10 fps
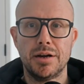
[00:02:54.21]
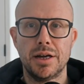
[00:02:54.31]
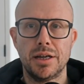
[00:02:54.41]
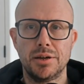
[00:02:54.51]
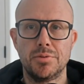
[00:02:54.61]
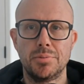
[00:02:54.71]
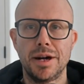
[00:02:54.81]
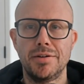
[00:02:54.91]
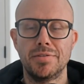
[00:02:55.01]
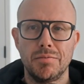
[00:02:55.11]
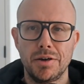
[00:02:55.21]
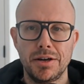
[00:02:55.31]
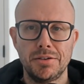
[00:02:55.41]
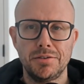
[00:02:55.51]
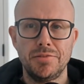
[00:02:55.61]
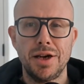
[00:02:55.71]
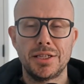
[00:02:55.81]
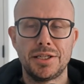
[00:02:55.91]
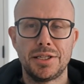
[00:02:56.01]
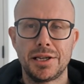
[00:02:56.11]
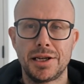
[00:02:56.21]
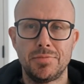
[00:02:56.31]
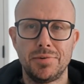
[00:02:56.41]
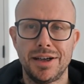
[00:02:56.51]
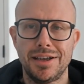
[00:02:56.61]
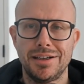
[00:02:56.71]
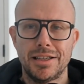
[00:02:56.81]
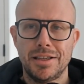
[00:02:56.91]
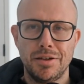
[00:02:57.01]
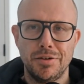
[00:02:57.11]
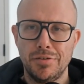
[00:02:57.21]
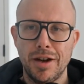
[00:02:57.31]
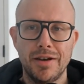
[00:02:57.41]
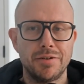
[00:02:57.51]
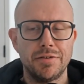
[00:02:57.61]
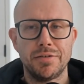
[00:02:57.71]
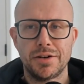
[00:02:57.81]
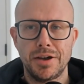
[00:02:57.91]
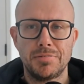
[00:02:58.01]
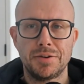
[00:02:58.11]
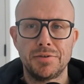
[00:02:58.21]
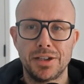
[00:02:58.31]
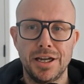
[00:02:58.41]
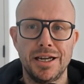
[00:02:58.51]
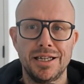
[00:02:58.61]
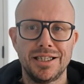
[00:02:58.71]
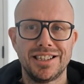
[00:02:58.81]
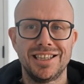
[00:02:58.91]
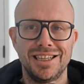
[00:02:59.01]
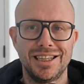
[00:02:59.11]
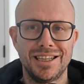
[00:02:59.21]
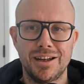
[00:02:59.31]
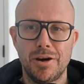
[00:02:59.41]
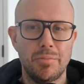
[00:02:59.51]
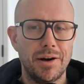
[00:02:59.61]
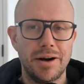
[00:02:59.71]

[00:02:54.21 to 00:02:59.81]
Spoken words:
a little bit. Once you invest in a company, you have different types of shares that open up